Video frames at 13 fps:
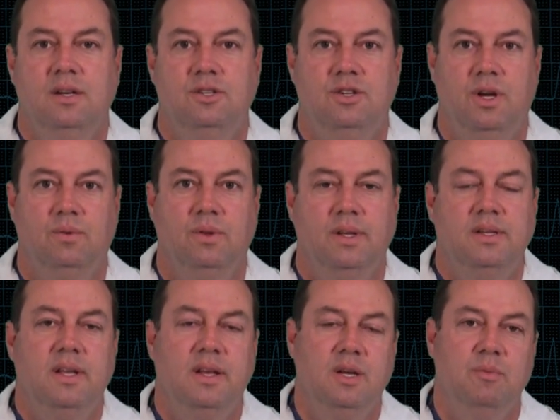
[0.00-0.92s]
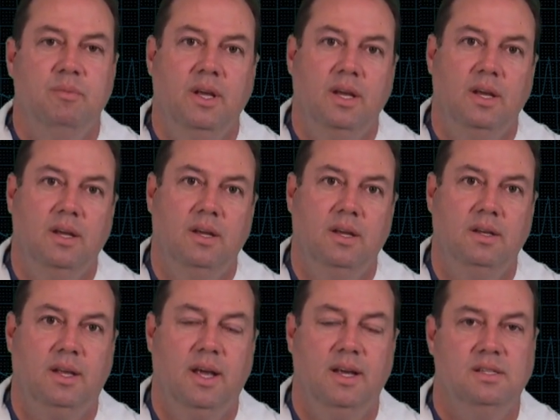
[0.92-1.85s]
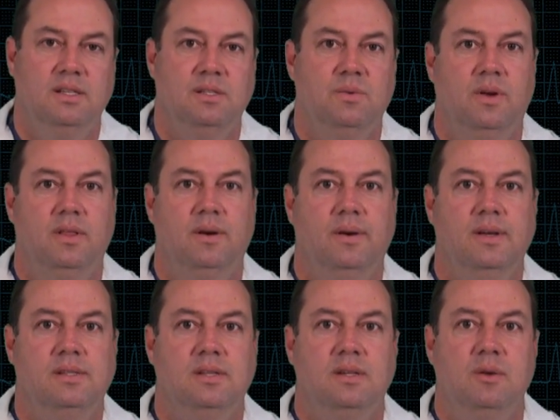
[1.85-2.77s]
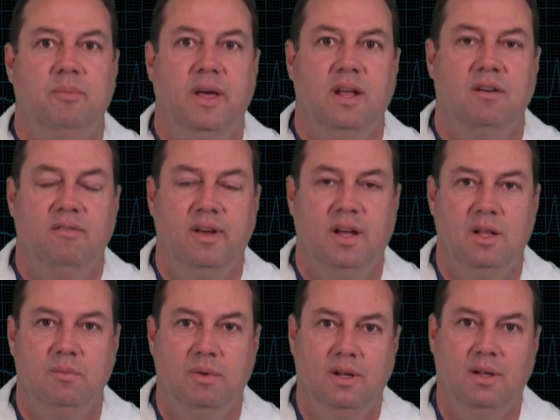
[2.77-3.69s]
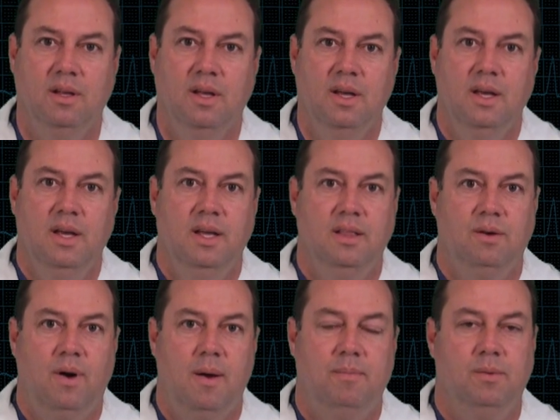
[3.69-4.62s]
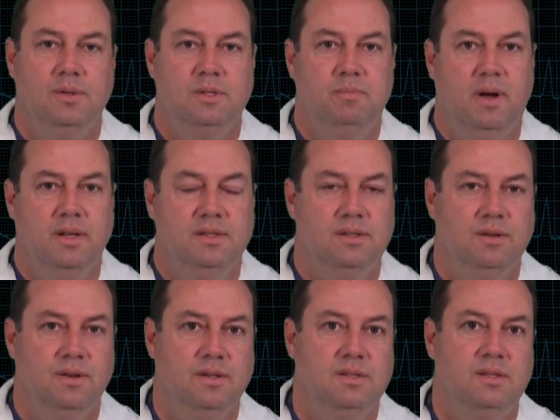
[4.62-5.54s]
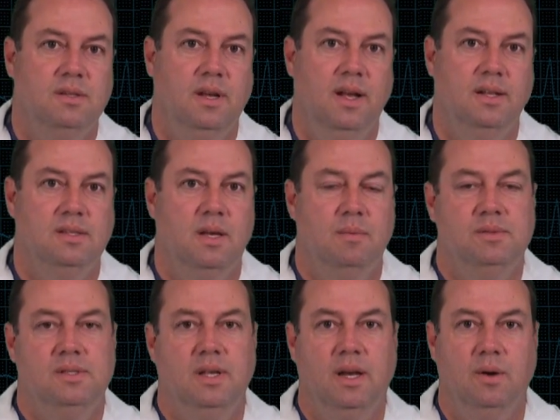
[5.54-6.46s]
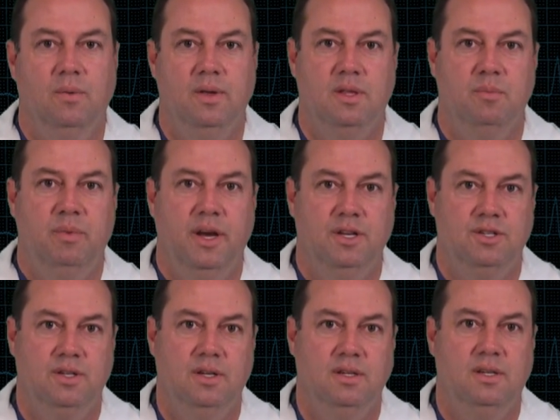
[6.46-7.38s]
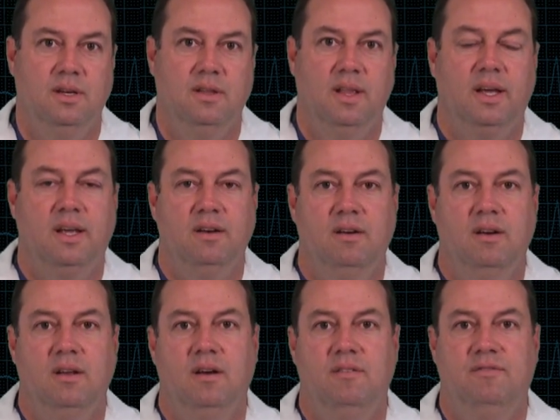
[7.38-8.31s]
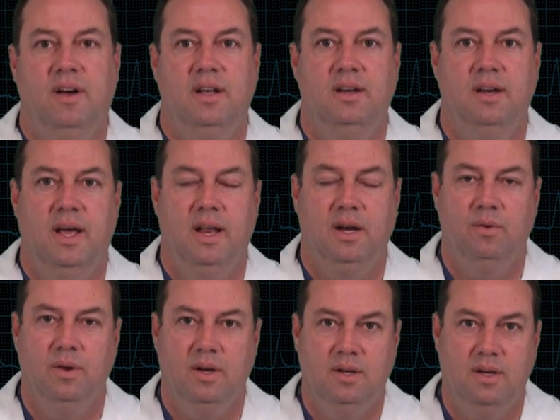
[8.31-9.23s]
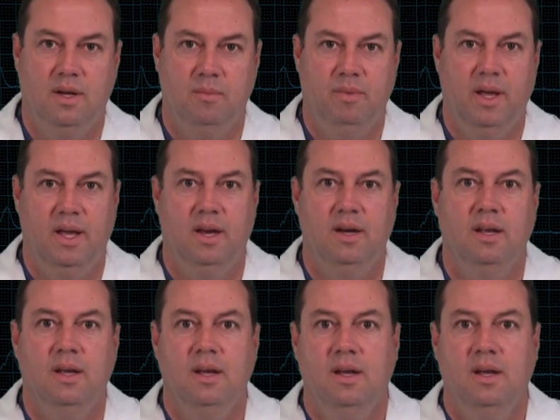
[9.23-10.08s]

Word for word: generally tend to be in cases where there isn't a bed available and the rapid response nurse ends up sitting with the patient until they can uh, find an adequate uh, bed.